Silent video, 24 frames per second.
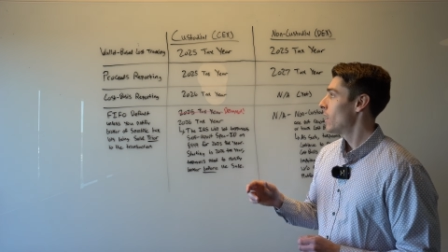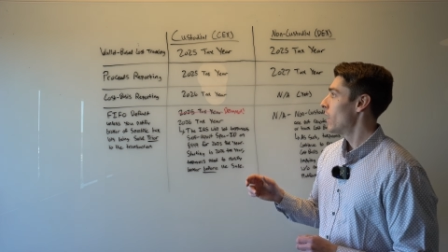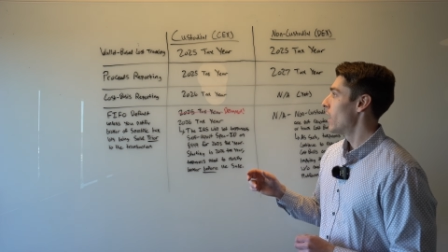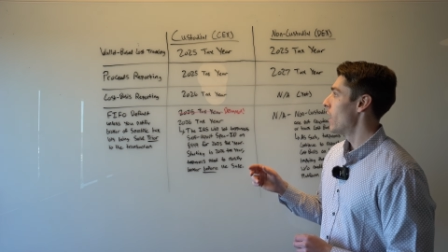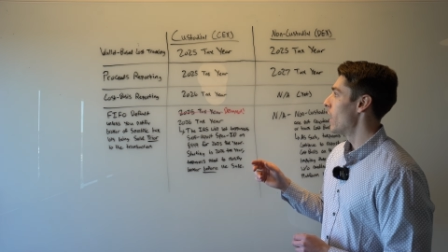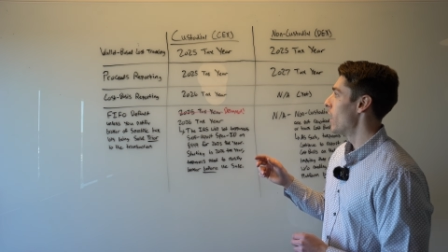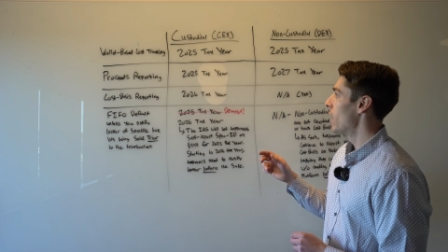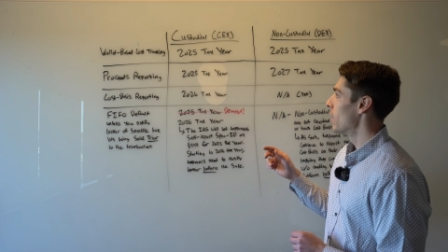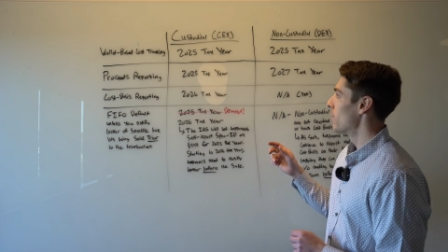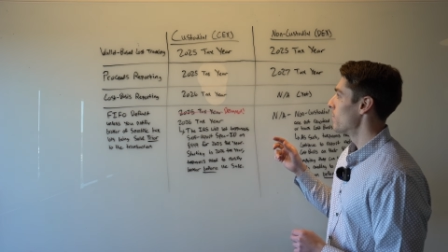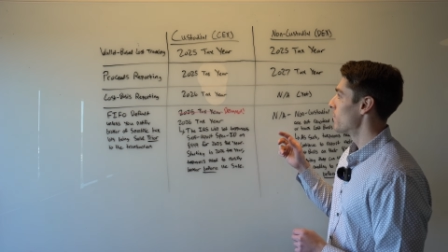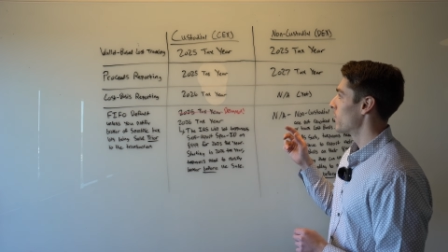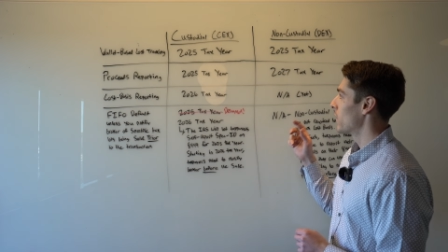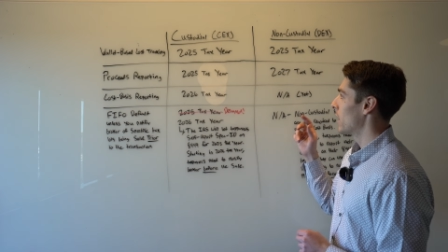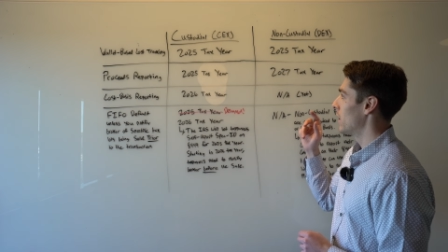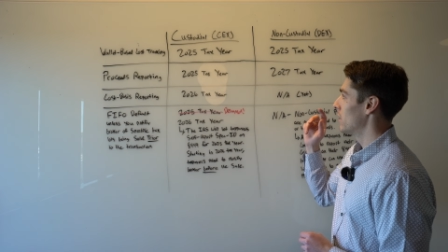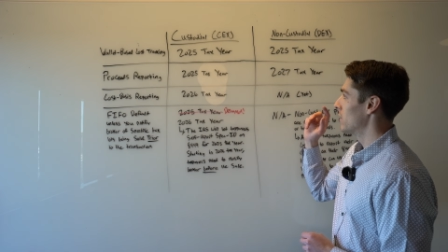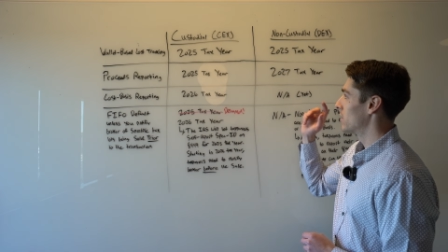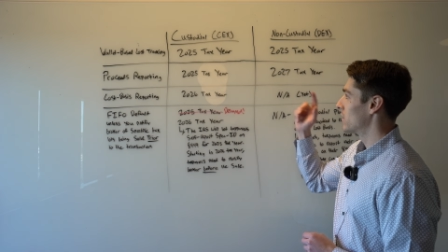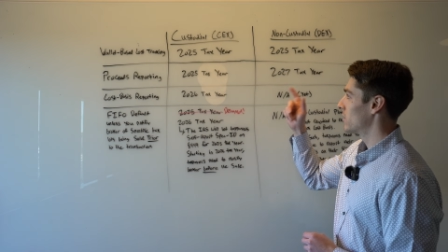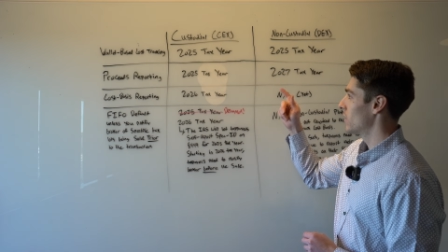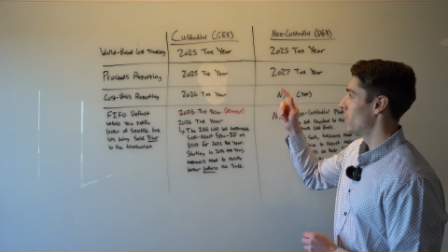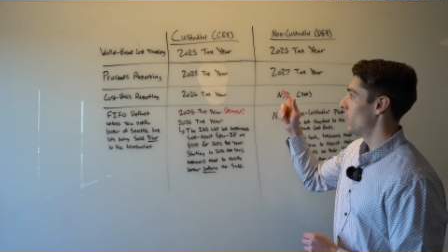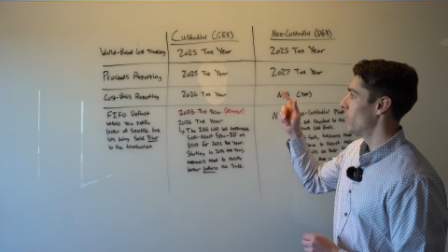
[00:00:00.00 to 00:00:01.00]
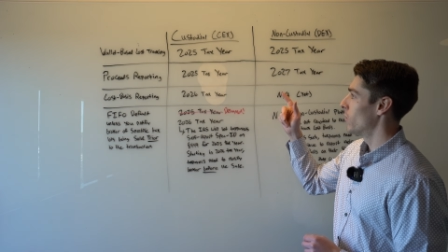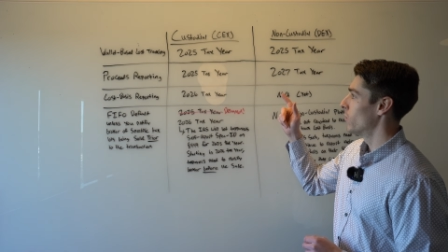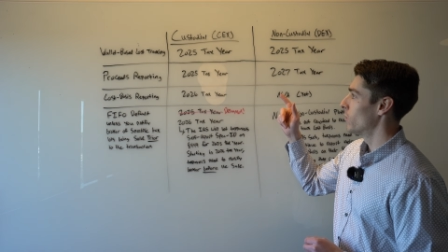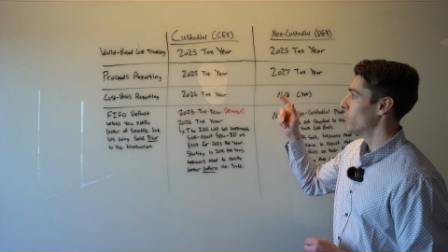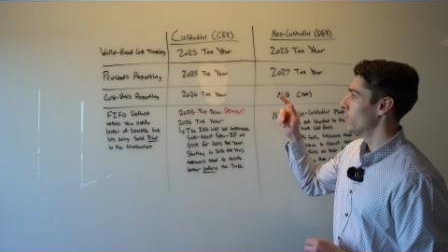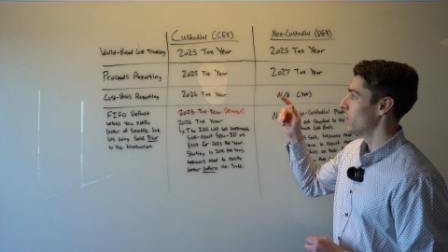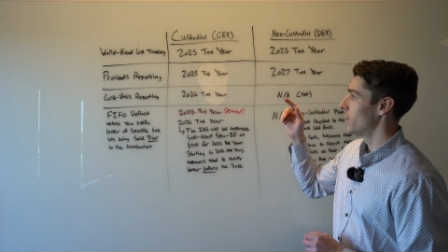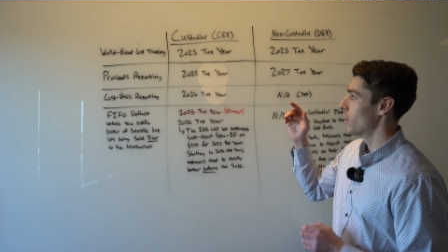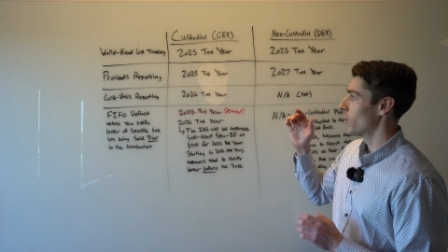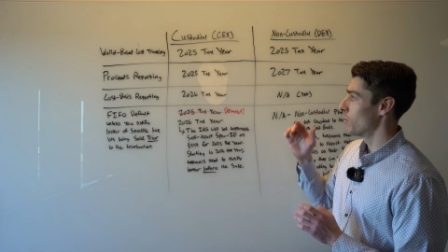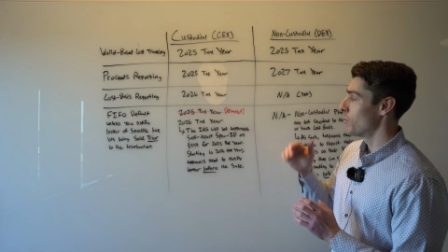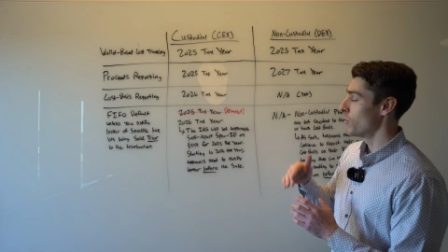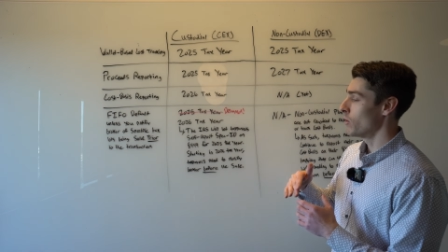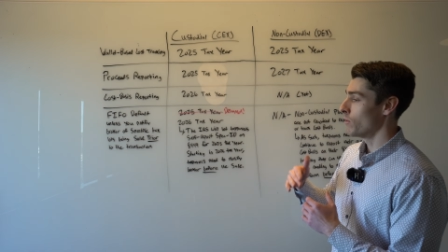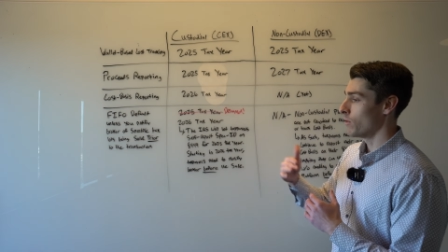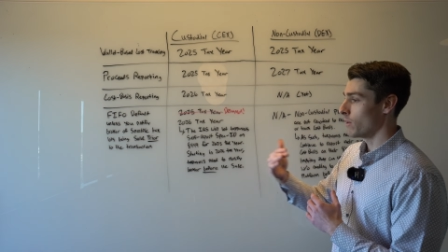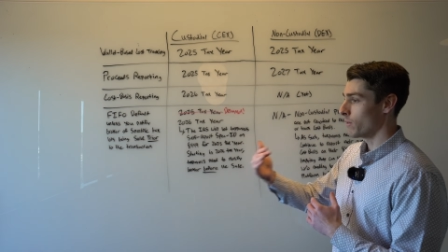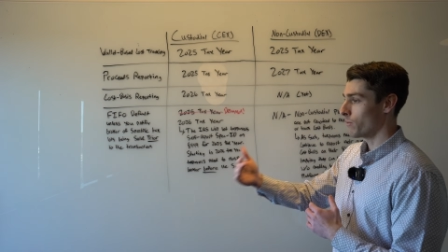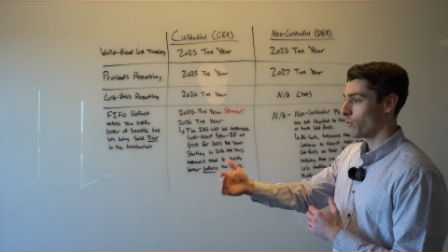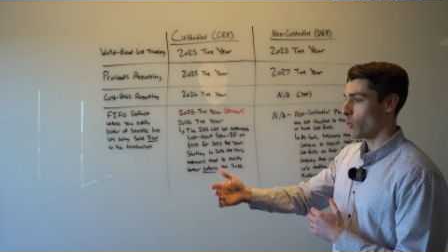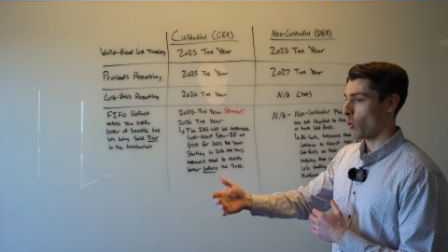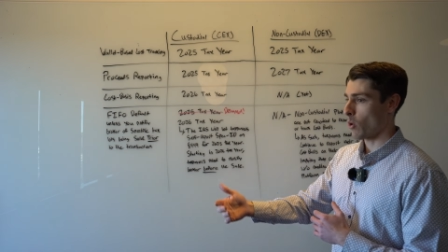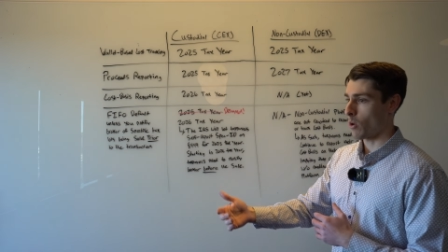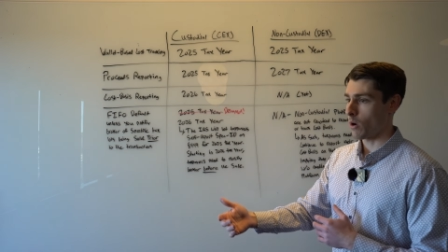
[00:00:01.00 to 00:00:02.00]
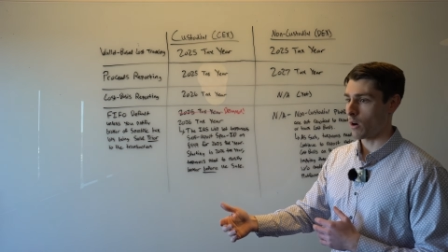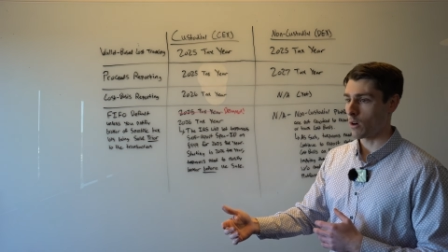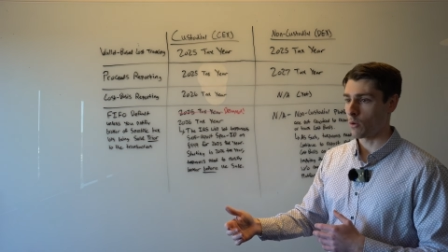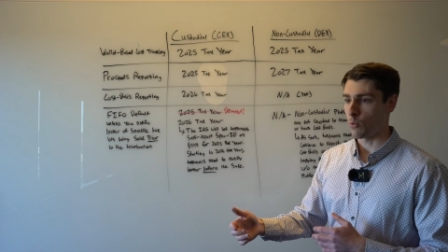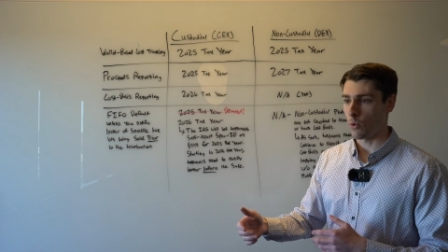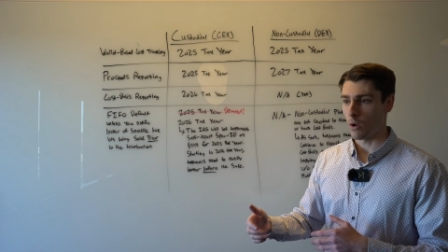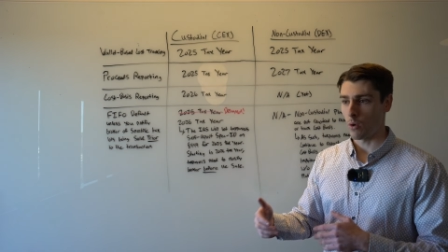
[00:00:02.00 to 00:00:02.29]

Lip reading: And so moving forward,